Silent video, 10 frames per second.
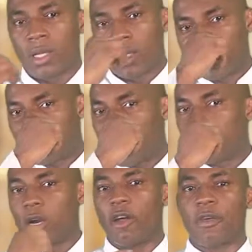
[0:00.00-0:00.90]
The
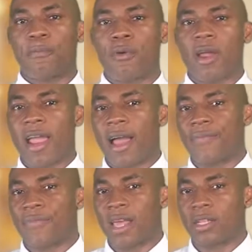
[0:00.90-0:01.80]
structure of the prayer
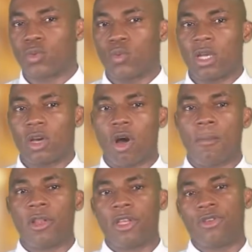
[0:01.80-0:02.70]
that we
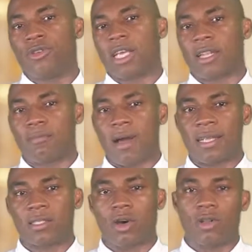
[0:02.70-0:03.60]
commonly use at
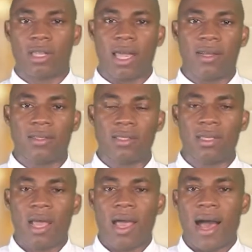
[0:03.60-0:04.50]
Mass contains
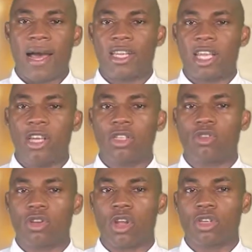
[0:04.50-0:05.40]
an
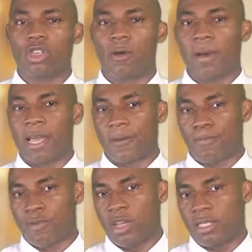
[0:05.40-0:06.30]
introduction by the
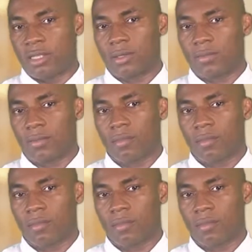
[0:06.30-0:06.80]
priest,